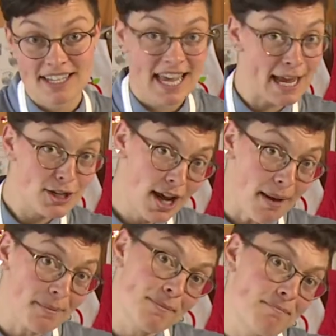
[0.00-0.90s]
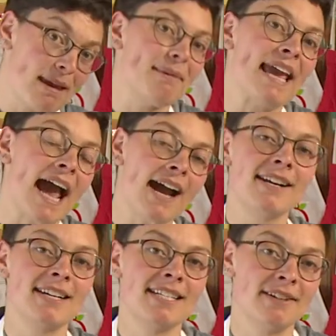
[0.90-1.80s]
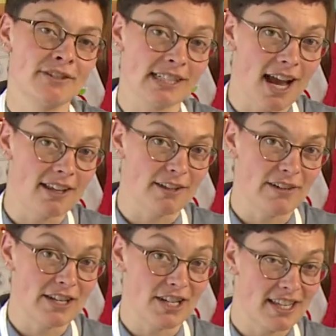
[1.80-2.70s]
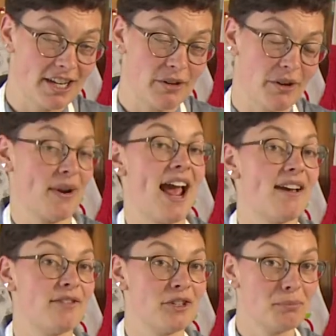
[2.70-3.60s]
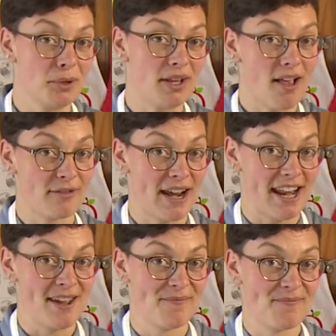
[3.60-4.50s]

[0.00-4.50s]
Catch up, maybe add a different color veggie that you don't have in your bowl already.